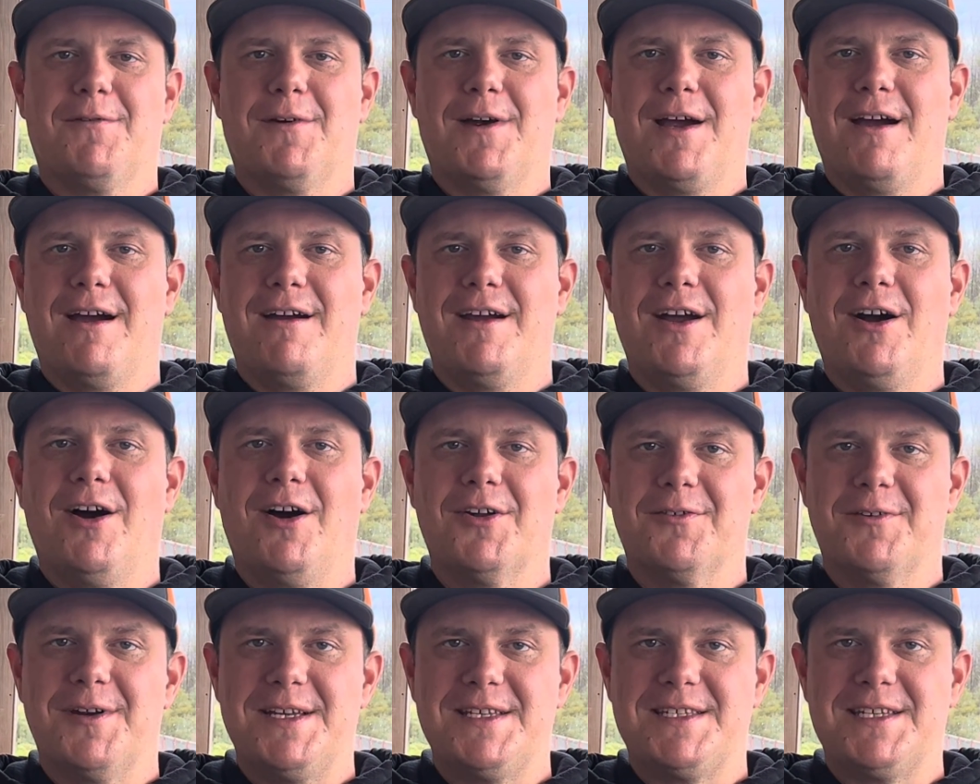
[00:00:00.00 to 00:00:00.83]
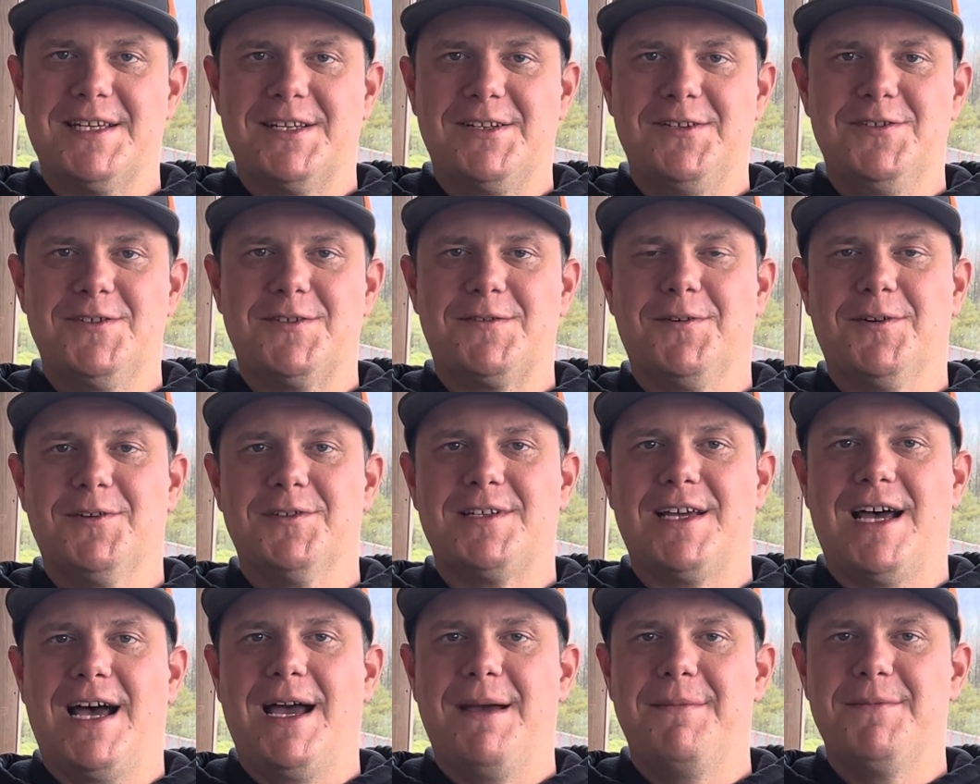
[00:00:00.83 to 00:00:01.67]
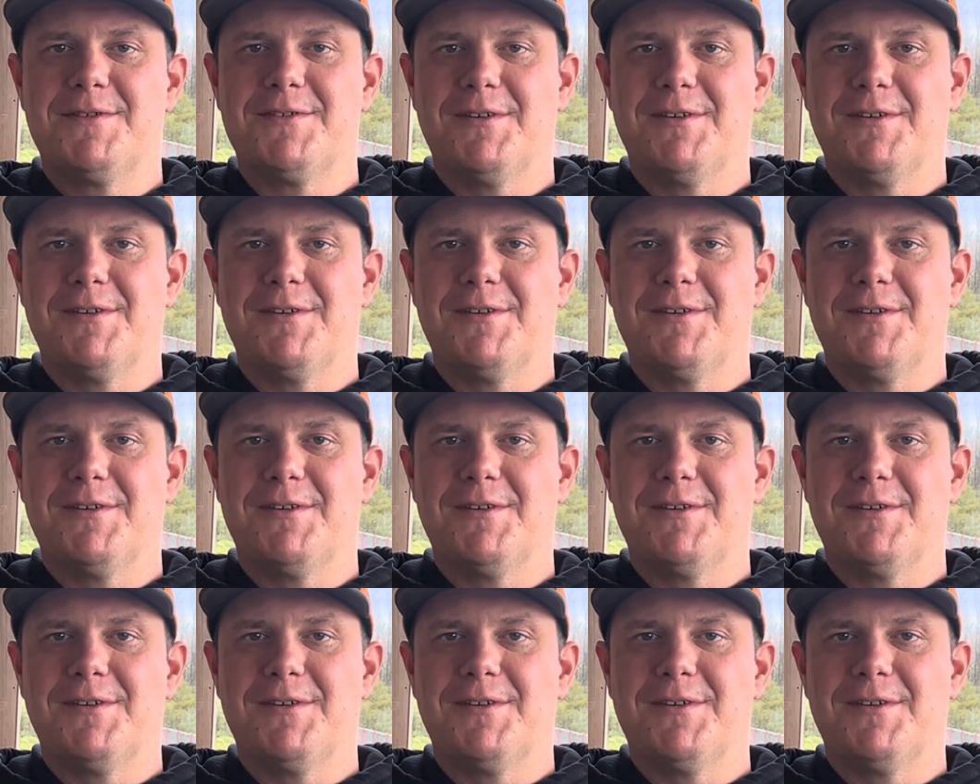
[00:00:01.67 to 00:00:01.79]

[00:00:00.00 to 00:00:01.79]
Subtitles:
for Area Auto Racing News full time,